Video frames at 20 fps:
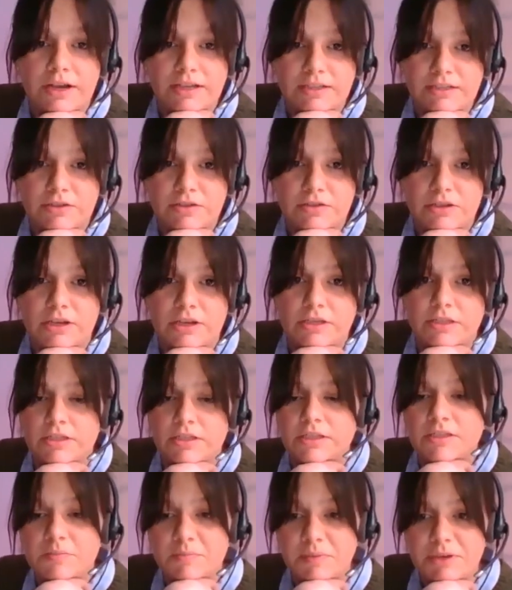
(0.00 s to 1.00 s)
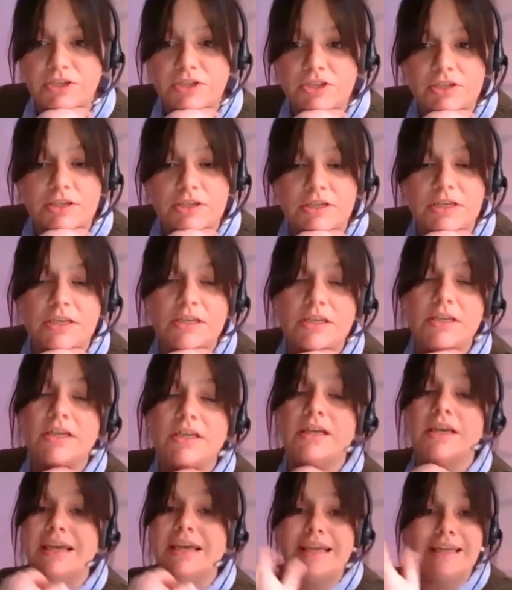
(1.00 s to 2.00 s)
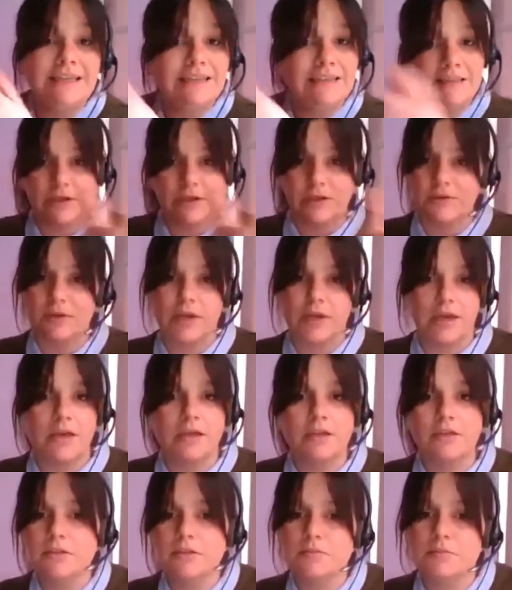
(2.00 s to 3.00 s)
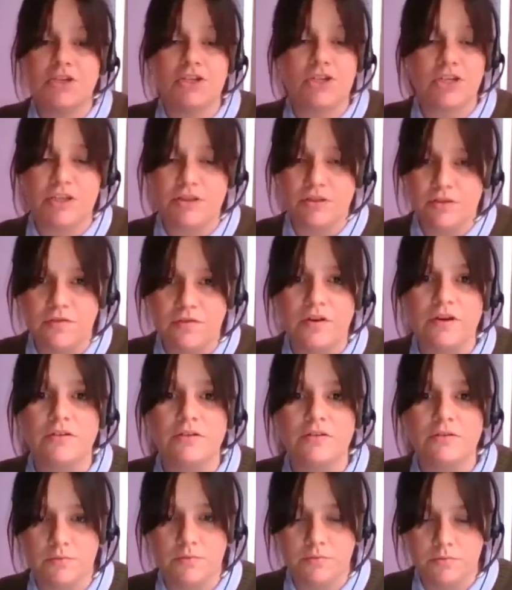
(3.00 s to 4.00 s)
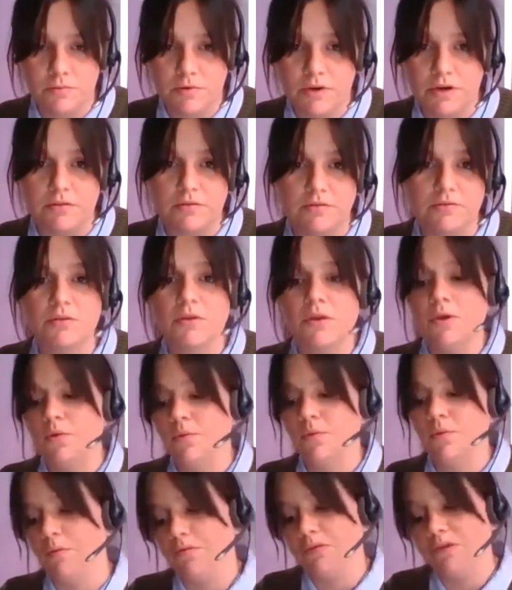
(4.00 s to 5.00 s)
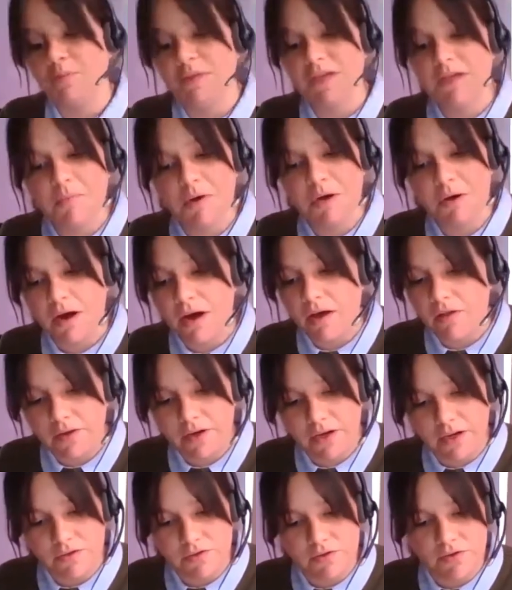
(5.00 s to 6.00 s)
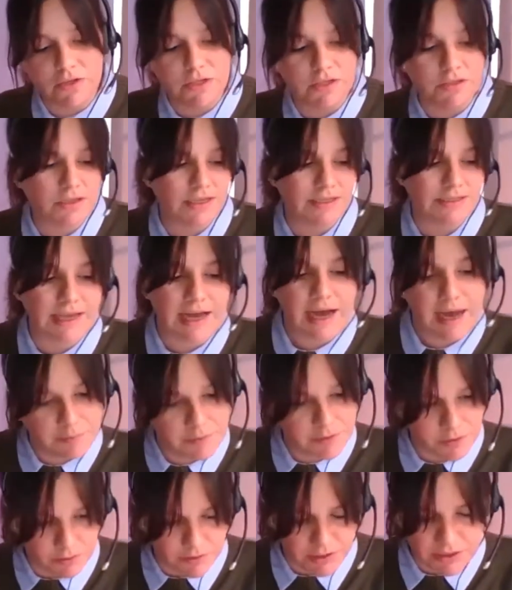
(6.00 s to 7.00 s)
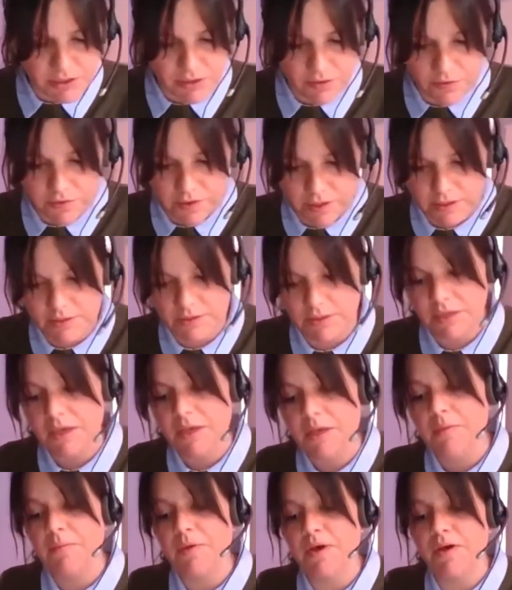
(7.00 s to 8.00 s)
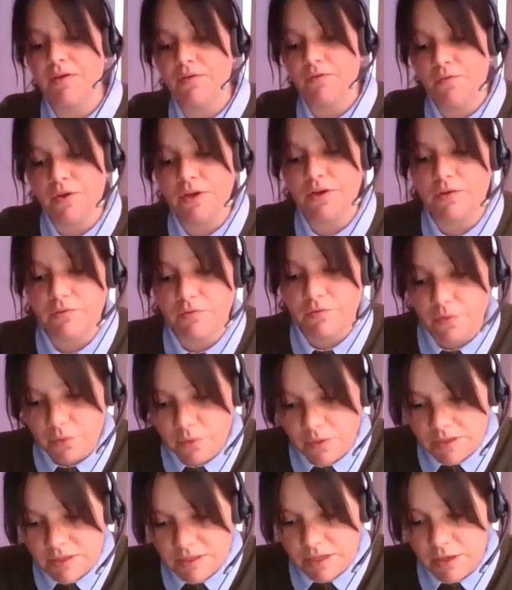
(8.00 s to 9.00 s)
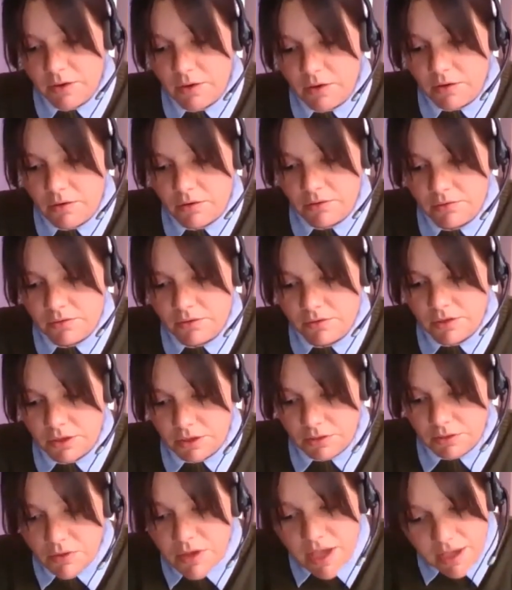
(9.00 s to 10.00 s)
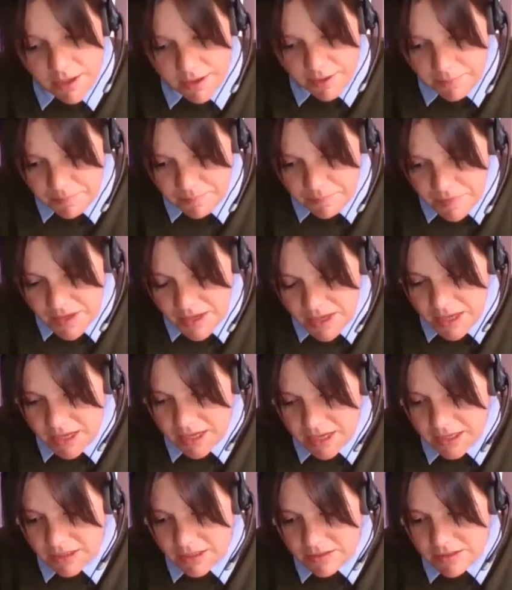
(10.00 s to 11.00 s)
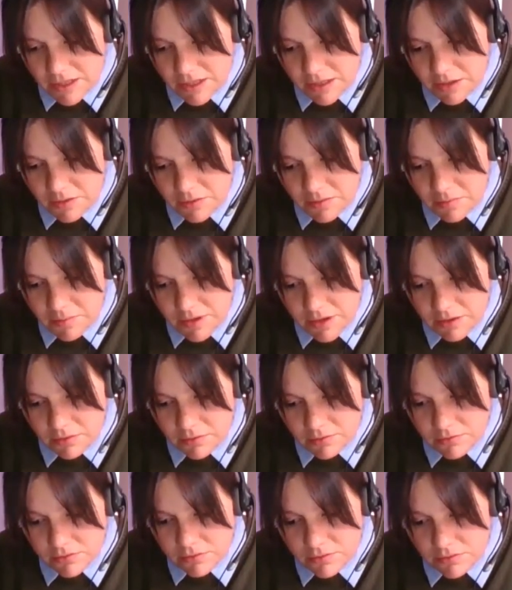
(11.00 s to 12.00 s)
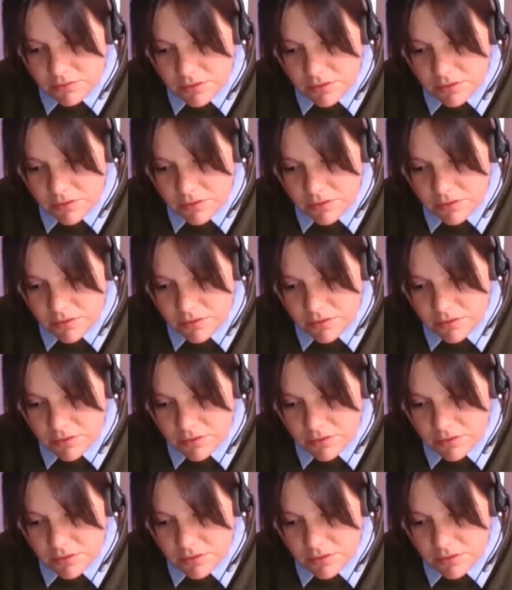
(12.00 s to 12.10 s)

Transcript: as a society, especially in the UK, especially in the first world. When we speak about other countries, it's absolutely different. But if we are focusing on the UK, I can tell you about,